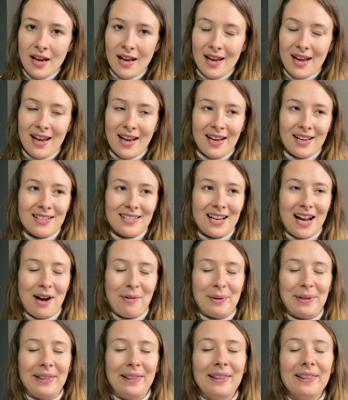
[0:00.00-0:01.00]
And I
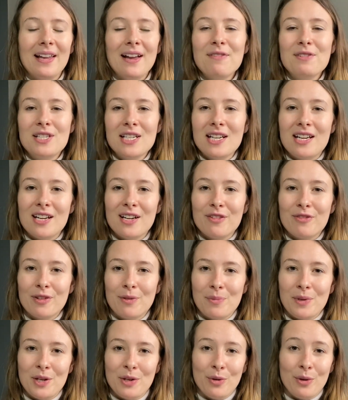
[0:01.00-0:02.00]
would love to hear
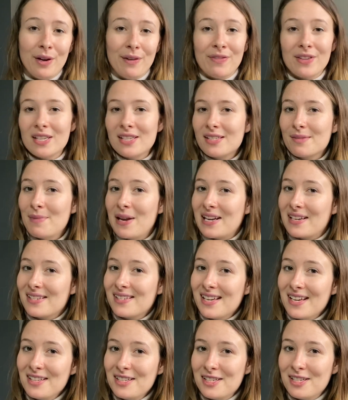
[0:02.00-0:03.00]
from you if this makes
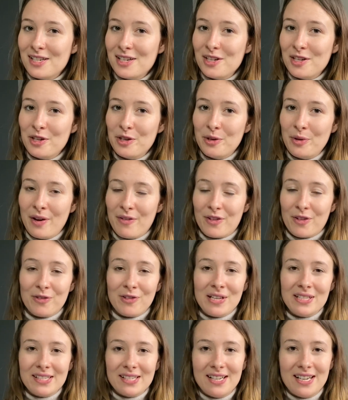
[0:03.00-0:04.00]
sense to you, if it
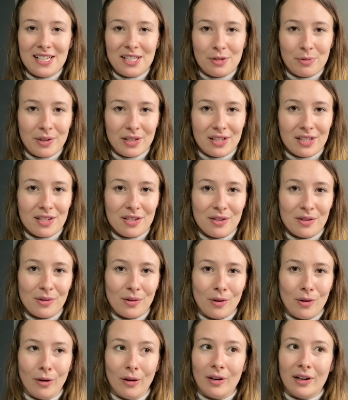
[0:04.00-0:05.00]
resonates with you,
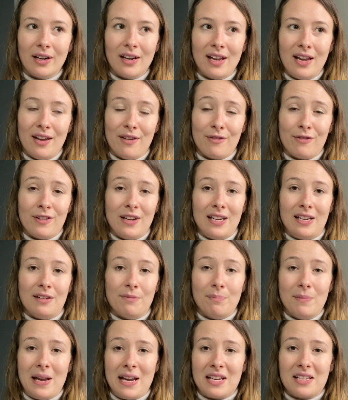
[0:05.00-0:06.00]
or if
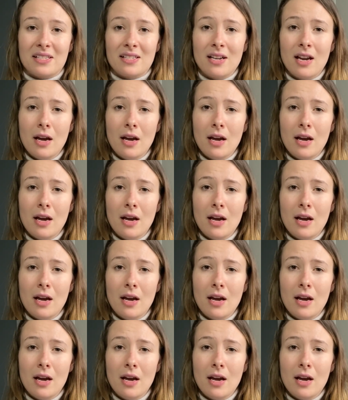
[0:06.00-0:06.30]
it makes